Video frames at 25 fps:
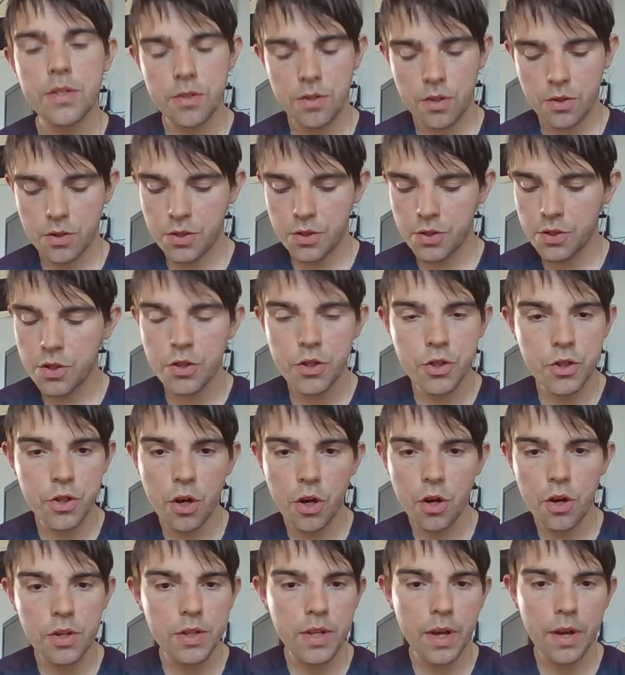Such as the
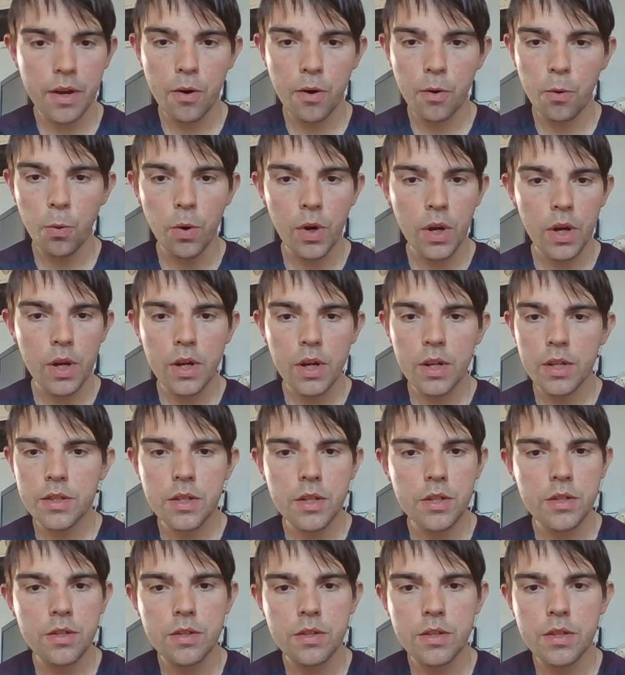shirt deal,
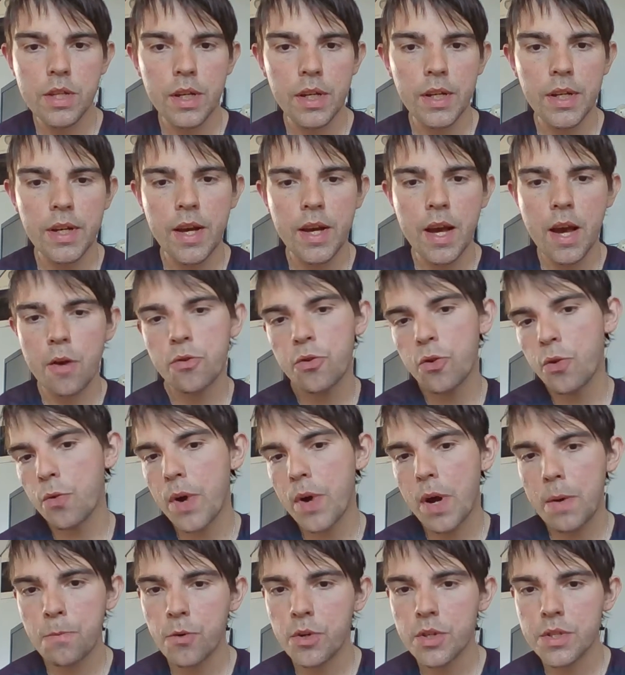the new
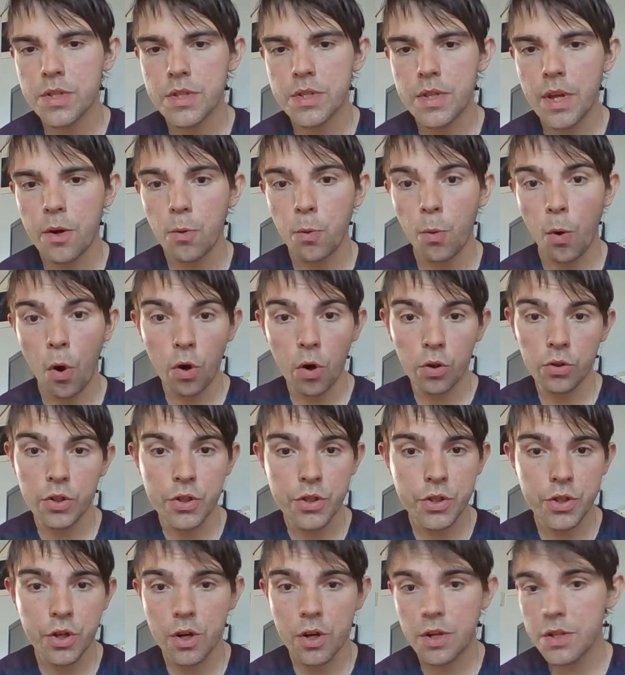Emirates deal on the
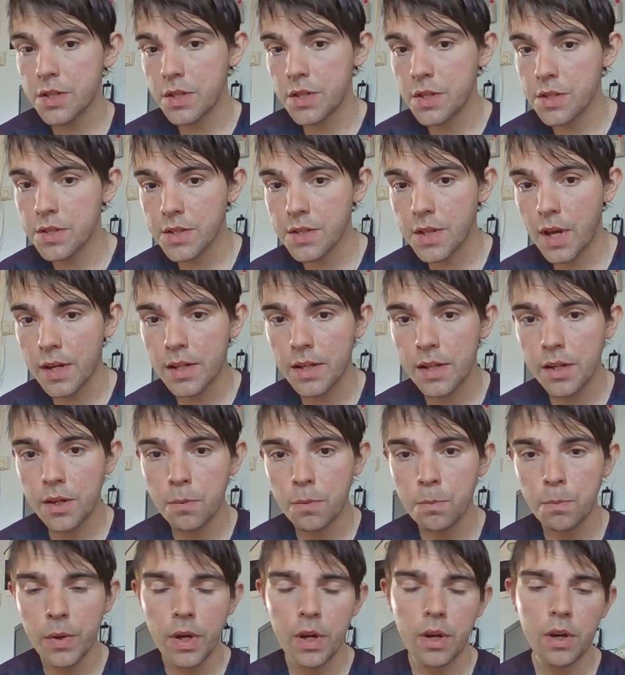shirts in the
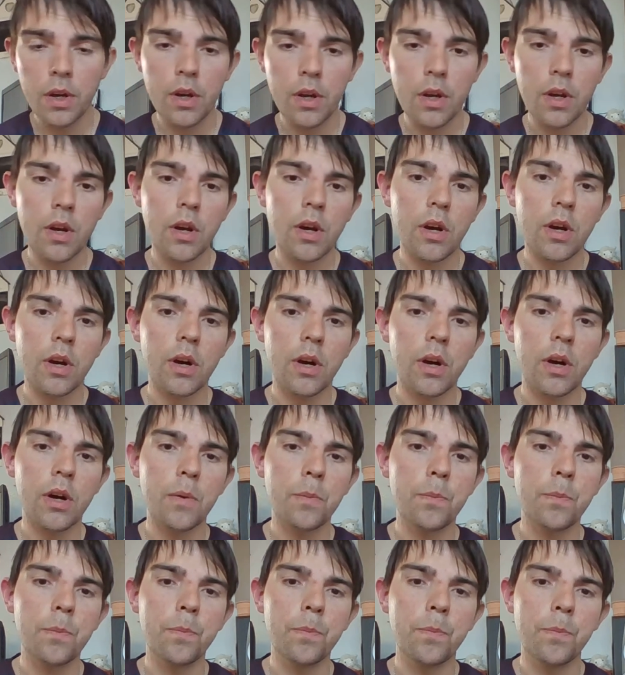stadium,
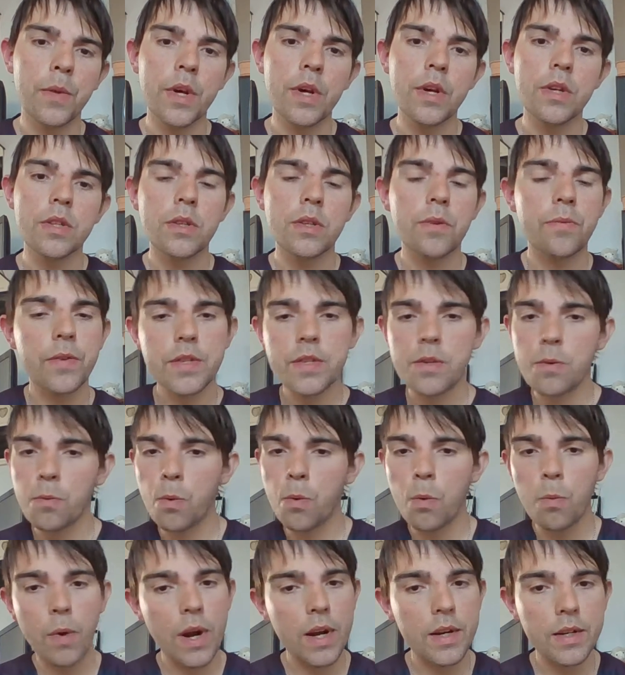the Visit
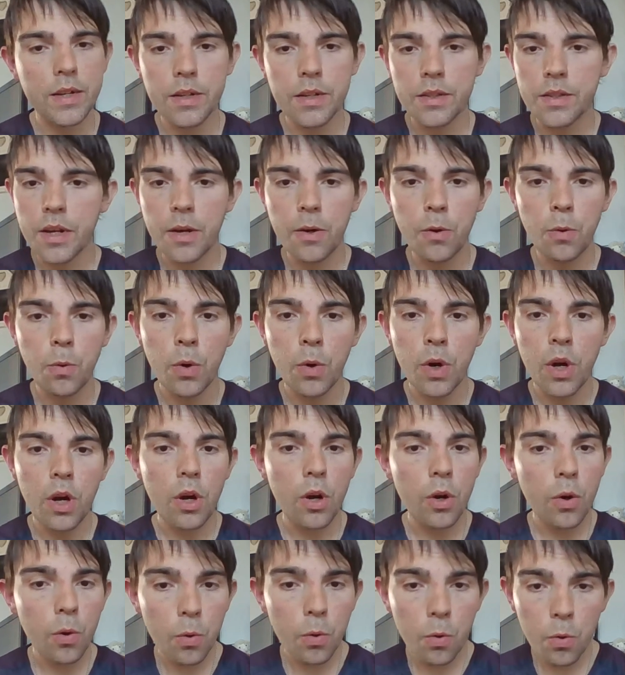Rwanda deal,
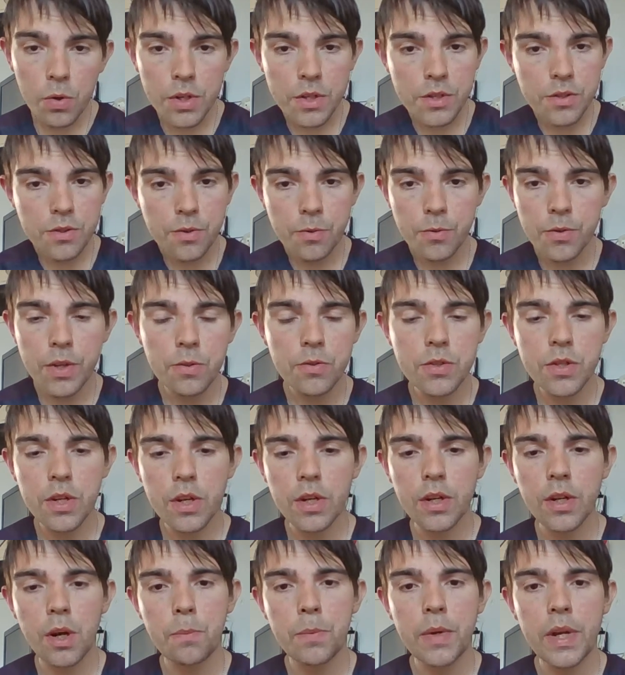all these new deals that
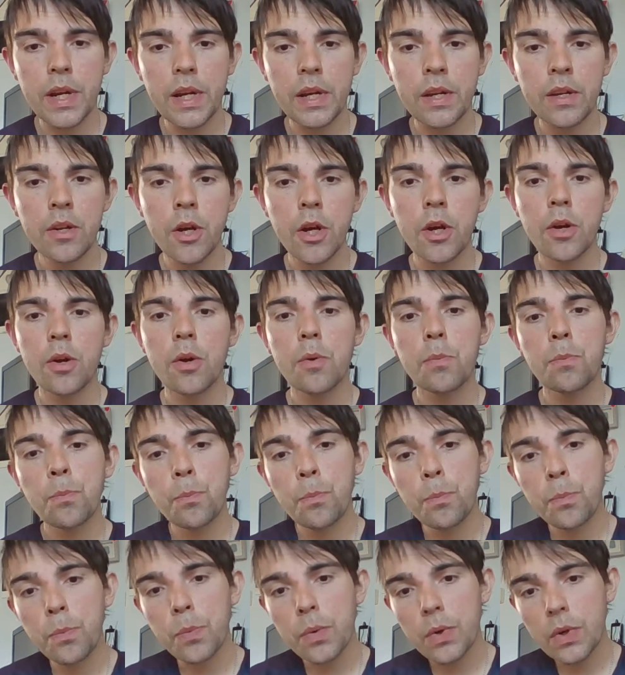are coming,
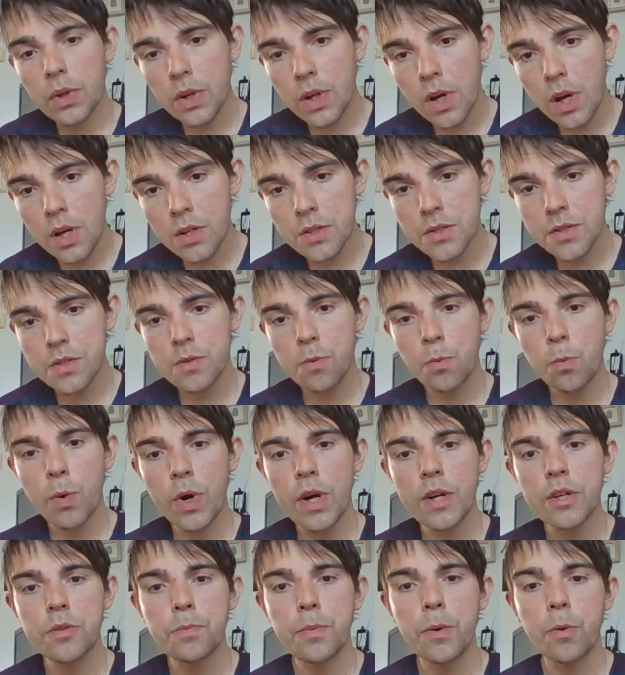plus the
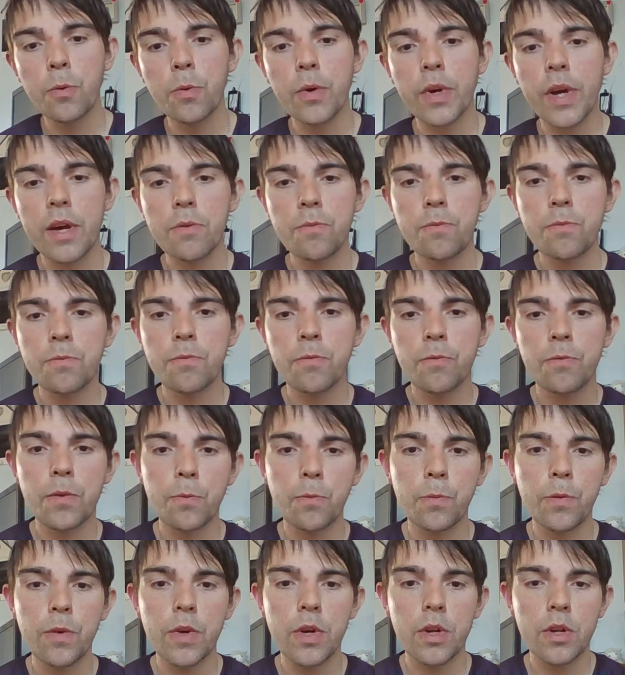wage bill getting
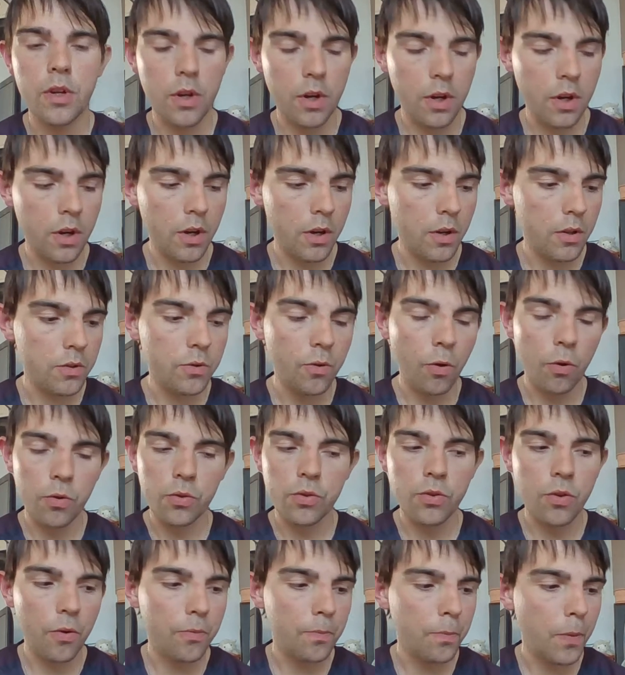
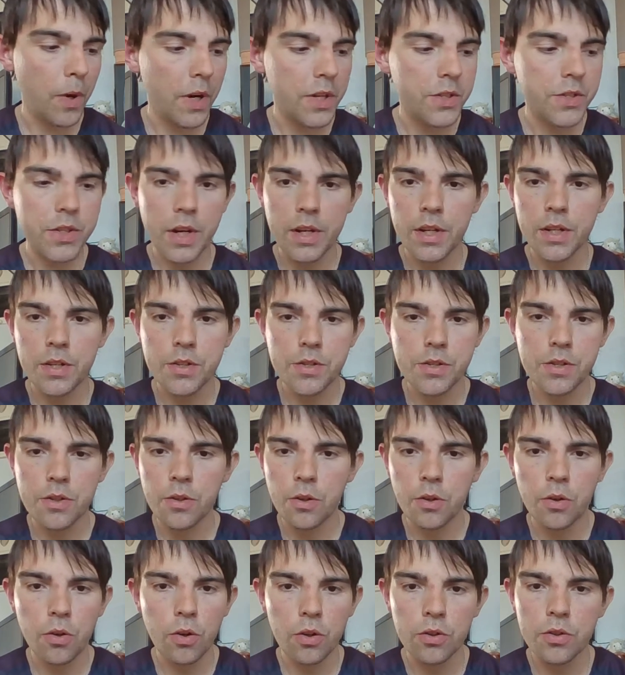knocked off by Jenkinson
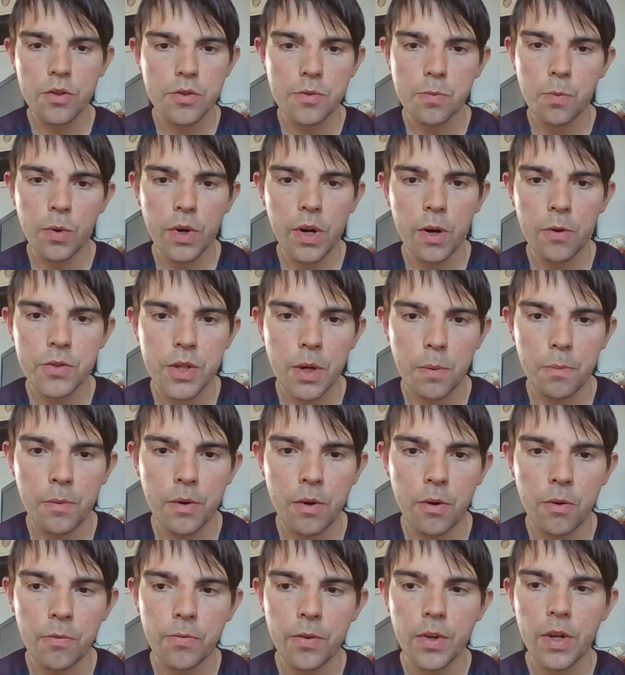and God knows what else coming
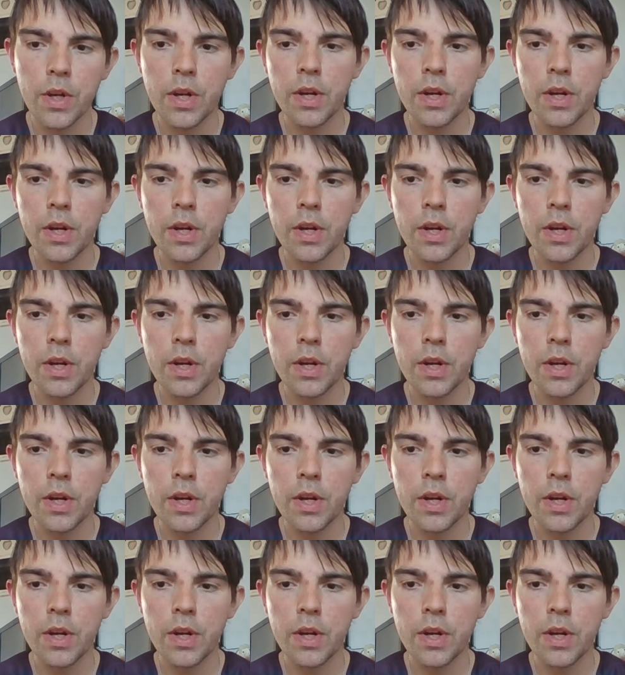off.